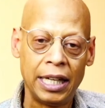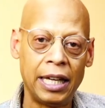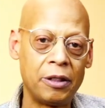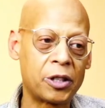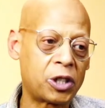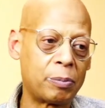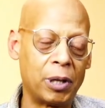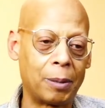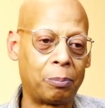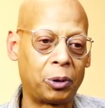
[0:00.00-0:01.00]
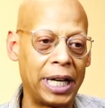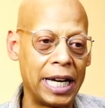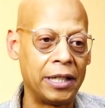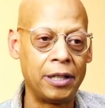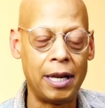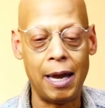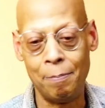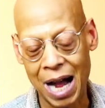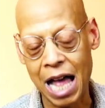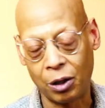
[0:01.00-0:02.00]
And this has been a brand
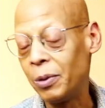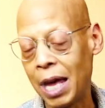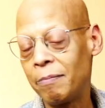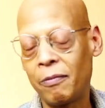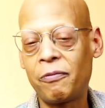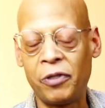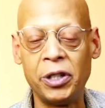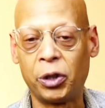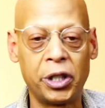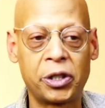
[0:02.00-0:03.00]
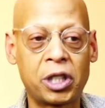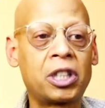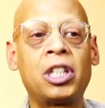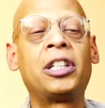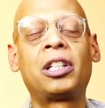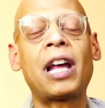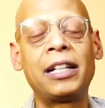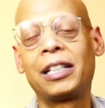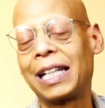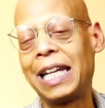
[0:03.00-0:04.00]
and model that Fender has
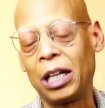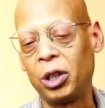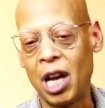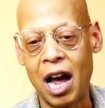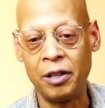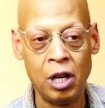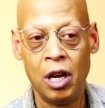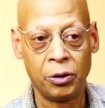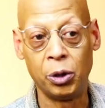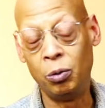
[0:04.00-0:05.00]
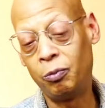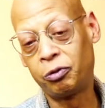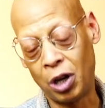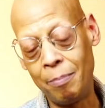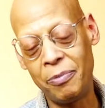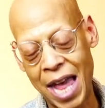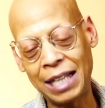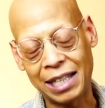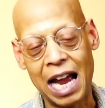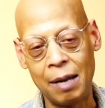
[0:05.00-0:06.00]
decided to carry on from
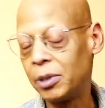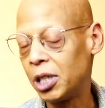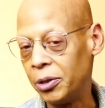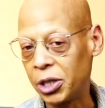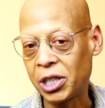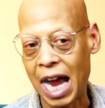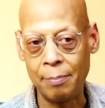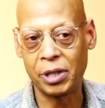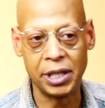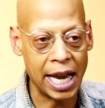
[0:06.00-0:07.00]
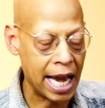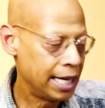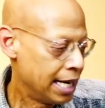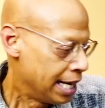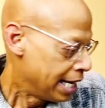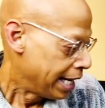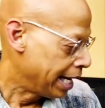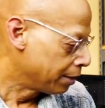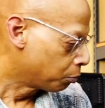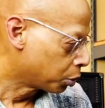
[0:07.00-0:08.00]
that time to this time today.
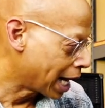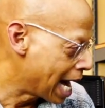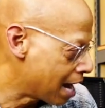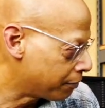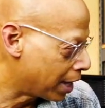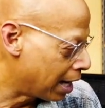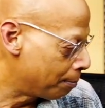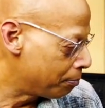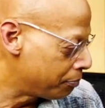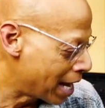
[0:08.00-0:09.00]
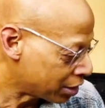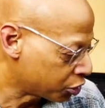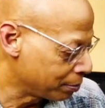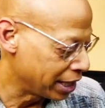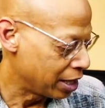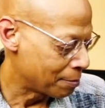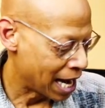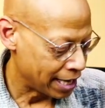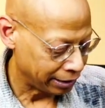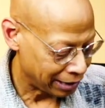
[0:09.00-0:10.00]
And what I have next to me and in
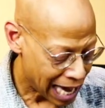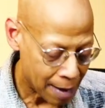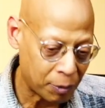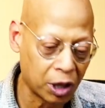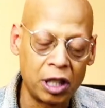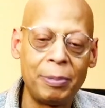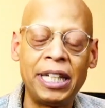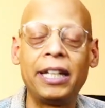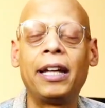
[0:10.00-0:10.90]
my lap are going to be